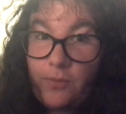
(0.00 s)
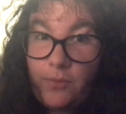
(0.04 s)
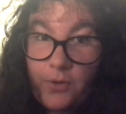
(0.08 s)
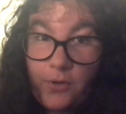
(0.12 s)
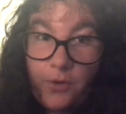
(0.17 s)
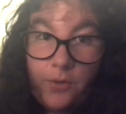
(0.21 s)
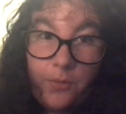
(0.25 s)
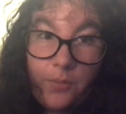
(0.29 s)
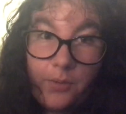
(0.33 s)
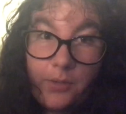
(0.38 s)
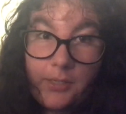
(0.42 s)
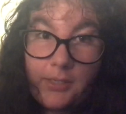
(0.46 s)

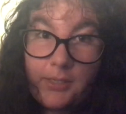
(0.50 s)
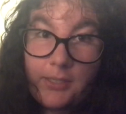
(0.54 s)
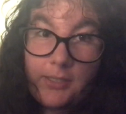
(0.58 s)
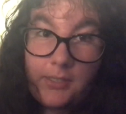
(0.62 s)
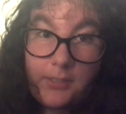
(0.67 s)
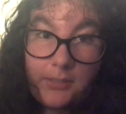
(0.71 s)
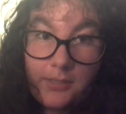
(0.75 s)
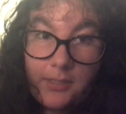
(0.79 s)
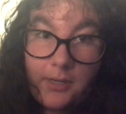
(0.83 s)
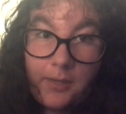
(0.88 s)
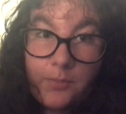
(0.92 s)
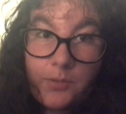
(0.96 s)
know what it
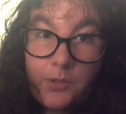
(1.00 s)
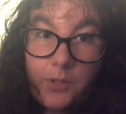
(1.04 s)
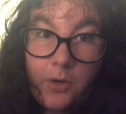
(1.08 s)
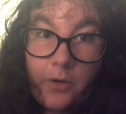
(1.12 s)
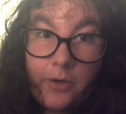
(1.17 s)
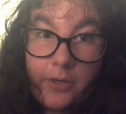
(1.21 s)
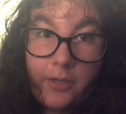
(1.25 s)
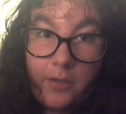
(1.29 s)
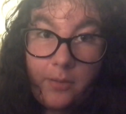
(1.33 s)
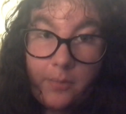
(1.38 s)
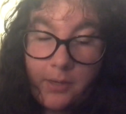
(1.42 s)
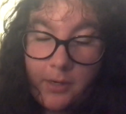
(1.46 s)
is that I'm
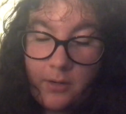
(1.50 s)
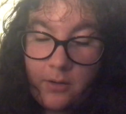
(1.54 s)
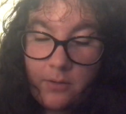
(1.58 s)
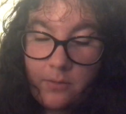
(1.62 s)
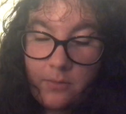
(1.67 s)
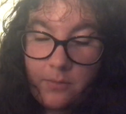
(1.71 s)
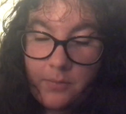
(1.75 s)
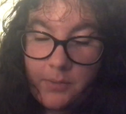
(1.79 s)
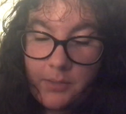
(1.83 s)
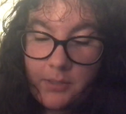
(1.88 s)
talking about,